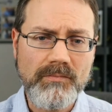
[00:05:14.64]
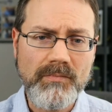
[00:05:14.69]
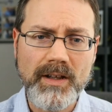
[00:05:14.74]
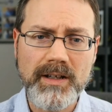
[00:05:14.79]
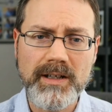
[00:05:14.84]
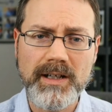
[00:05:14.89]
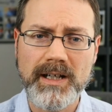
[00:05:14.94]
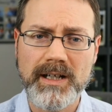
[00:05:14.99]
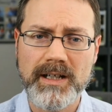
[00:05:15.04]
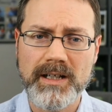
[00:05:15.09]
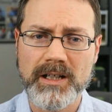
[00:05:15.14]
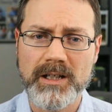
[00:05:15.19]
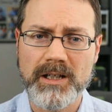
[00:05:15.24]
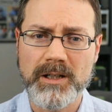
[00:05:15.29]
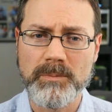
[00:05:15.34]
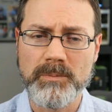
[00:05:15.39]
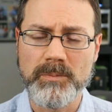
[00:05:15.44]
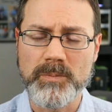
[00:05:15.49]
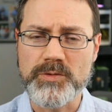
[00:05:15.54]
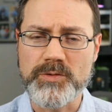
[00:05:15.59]

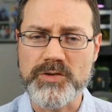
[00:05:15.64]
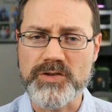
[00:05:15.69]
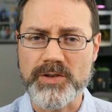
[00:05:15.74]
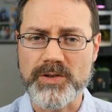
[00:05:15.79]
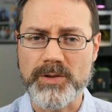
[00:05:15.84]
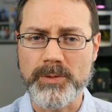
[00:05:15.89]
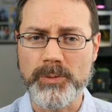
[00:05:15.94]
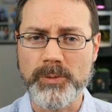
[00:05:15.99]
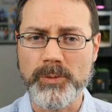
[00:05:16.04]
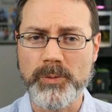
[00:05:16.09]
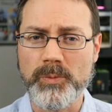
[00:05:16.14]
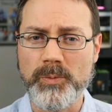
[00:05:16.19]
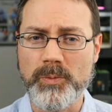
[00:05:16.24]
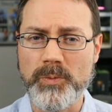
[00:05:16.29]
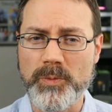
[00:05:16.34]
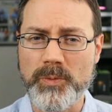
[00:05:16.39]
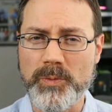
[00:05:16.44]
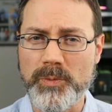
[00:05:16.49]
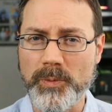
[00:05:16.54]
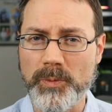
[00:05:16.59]
So
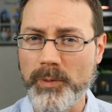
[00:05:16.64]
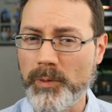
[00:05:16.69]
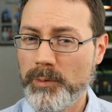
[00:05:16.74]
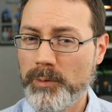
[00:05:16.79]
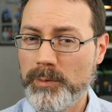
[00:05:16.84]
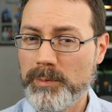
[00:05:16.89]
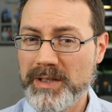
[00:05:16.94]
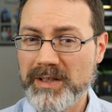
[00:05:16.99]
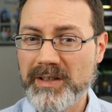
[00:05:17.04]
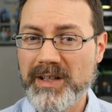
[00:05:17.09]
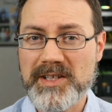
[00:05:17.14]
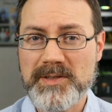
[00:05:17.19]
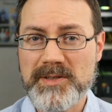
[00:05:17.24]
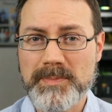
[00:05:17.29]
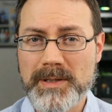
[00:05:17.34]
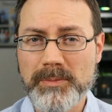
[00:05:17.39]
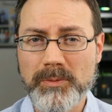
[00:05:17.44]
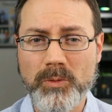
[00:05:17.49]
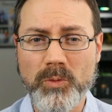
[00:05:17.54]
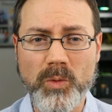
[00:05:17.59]
there would be less
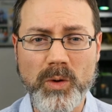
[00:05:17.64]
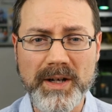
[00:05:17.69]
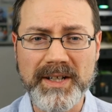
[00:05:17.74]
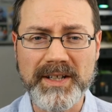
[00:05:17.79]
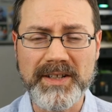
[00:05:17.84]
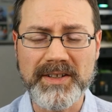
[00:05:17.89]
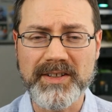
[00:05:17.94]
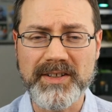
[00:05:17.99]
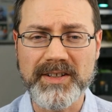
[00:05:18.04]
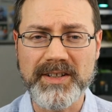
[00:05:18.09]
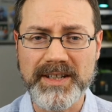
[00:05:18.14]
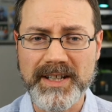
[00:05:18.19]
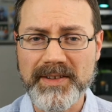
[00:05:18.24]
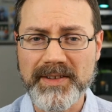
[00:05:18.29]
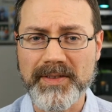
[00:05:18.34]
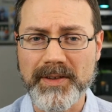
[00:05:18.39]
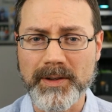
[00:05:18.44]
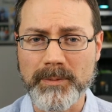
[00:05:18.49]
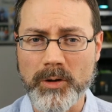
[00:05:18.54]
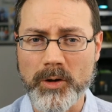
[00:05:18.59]
people wanting to
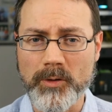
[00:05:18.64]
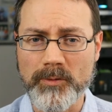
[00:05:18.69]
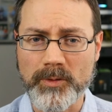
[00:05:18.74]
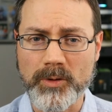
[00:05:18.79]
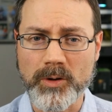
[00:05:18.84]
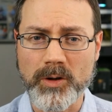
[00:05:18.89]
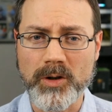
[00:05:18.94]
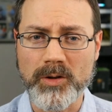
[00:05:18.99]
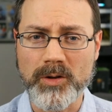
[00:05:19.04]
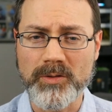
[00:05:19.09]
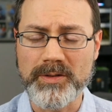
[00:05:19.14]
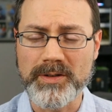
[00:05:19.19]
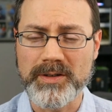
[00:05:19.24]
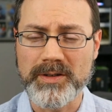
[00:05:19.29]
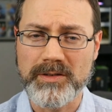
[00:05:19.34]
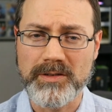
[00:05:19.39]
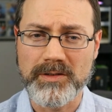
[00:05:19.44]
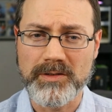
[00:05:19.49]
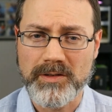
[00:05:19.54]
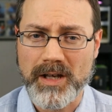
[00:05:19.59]
get them overall.
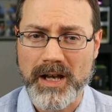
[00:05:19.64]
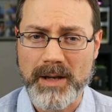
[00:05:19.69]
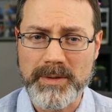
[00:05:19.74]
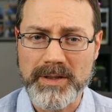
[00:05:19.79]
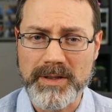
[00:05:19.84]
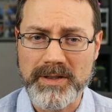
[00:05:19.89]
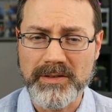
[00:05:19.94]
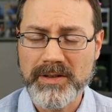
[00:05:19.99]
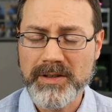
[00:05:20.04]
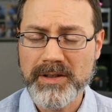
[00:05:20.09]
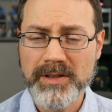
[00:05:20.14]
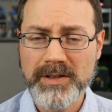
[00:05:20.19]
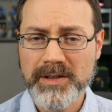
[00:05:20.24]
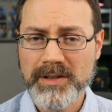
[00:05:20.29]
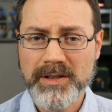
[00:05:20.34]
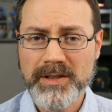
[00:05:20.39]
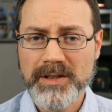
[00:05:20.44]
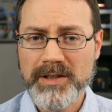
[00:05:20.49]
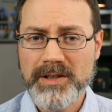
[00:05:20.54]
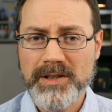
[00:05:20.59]
I mean,
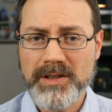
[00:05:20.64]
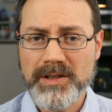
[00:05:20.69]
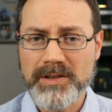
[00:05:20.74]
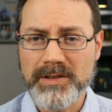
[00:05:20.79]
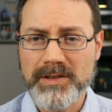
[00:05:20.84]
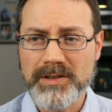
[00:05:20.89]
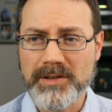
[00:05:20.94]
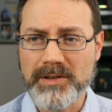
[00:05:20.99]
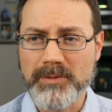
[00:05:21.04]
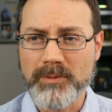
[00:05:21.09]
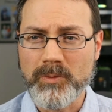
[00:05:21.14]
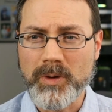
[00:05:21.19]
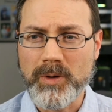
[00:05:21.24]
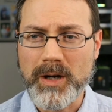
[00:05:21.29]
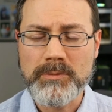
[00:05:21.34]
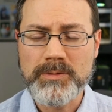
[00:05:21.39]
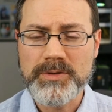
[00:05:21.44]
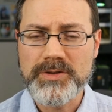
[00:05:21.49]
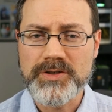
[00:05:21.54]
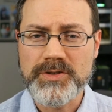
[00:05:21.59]

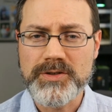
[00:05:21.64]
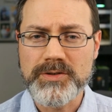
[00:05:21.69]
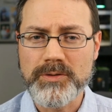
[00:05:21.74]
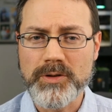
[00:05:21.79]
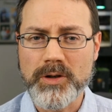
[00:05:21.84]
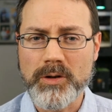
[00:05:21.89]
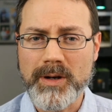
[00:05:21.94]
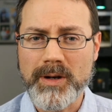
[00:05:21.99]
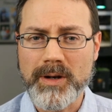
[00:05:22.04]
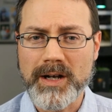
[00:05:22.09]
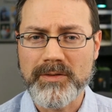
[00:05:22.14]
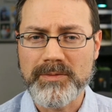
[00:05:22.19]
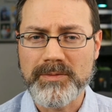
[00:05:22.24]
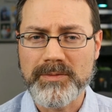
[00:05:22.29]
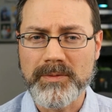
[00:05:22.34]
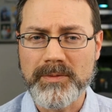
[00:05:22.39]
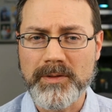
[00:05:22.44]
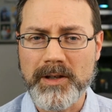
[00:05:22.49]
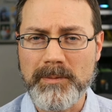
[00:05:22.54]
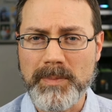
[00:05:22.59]
why would you go out
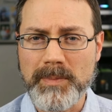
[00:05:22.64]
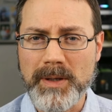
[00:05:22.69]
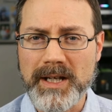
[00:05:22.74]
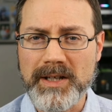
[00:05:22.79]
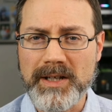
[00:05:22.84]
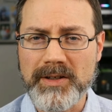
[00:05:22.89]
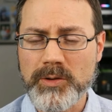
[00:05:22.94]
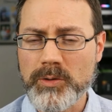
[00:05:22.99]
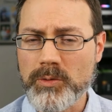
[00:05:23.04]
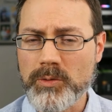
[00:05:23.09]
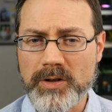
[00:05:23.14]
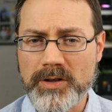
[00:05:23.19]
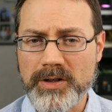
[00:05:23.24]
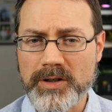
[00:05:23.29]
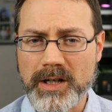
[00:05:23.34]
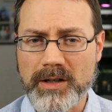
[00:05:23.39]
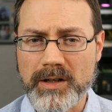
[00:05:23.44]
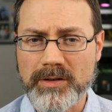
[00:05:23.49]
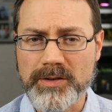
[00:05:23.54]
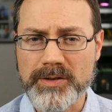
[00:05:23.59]
and pay
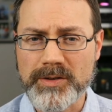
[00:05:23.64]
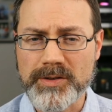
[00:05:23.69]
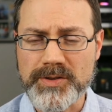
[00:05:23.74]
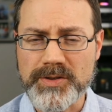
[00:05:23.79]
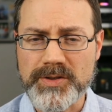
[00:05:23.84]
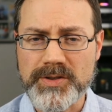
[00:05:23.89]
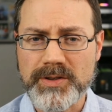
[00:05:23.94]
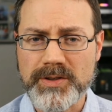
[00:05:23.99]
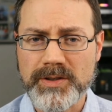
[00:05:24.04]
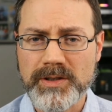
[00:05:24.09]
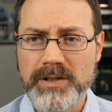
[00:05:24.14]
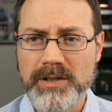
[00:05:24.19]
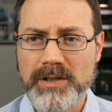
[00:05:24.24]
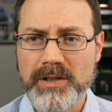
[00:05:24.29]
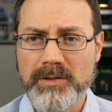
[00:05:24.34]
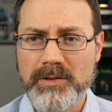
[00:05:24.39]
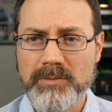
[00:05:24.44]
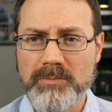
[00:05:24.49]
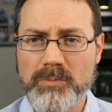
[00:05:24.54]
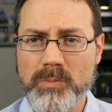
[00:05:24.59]
$200
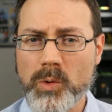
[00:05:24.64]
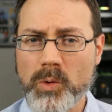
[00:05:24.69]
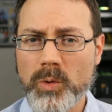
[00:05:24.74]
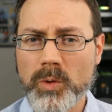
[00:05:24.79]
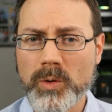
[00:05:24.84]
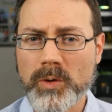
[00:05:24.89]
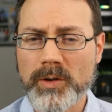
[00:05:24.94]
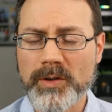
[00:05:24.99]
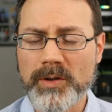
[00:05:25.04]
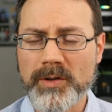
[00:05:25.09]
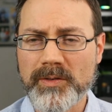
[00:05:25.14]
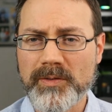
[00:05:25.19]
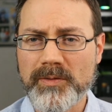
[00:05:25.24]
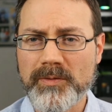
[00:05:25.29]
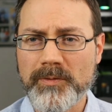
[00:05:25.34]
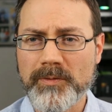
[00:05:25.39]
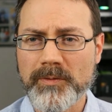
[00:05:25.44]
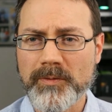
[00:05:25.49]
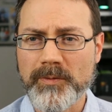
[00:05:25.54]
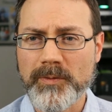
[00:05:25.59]
more
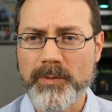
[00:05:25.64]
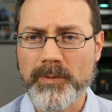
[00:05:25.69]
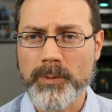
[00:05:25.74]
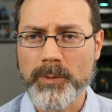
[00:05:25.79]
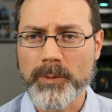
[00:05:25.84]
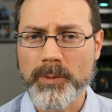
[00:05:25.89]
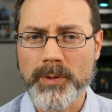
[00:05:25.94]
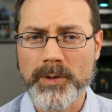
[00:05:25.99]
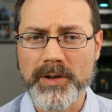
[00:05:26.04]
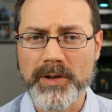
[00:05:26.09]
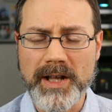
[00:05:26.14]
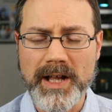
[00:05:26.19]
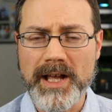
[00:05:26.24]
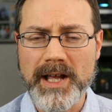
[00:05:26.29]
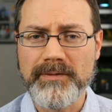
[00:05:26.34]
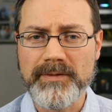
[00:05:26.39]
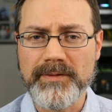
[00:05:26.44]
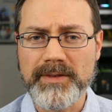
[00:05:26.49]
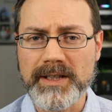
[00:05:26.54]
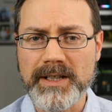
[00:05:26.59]
for
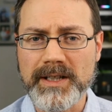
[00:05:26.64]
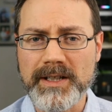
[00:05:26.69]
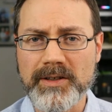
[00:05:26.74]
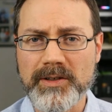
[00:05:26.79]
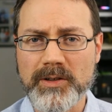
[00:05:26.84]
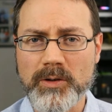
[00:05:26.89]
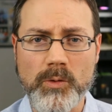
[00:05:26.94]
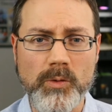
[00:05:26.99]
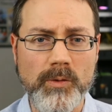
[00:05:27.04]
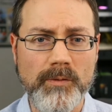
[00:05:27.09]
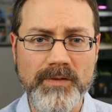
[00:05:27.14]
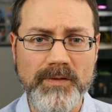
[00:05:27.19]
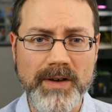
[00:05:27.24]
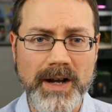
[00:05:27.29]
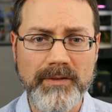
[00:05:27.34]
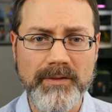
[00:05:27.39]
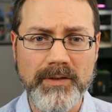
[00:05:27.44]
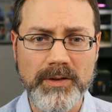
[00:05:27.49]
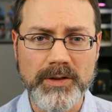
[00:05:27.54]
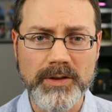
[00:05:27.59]
an FE or
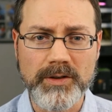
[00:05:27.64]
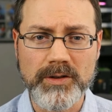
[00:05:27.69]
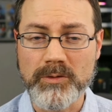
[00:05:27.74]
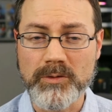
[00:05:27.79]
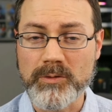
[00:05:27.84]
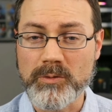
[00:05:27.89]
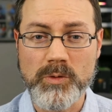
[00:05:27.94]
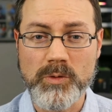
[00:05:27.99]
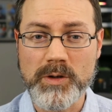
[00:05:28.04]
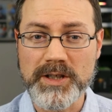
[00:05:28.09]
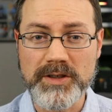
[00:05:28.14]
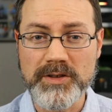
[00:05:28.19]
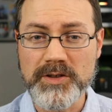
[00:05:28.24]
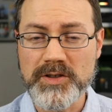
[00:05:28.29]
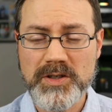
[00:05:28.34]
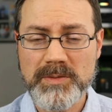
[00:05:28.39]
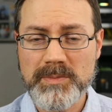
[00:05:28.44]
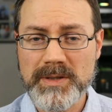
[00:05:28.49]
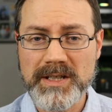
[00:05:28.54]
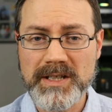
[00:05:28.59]
500 or what
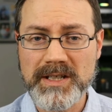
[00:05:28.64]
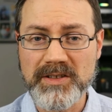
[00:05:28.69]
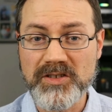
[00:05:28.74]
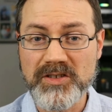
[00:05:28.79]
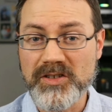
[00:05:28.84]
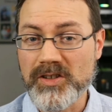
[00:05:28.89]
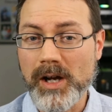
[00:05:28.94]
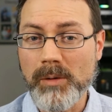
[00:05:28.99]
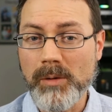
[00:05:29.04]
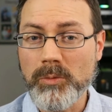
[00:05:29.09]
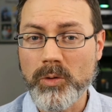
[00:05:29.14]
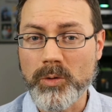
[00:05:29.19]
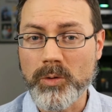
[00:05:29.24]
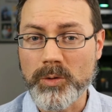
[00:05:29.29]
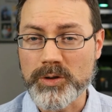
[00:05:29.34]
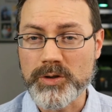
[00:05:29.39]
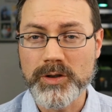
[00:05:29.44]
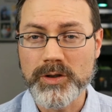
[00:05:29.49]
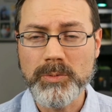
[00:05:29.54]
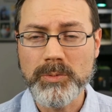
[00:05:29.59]
used to be double or
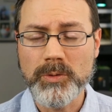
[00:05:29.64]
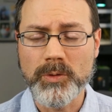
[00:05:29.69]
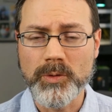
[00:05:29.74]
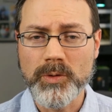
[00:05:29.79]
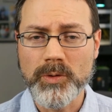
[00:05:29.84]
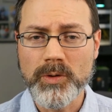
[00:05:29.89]
triple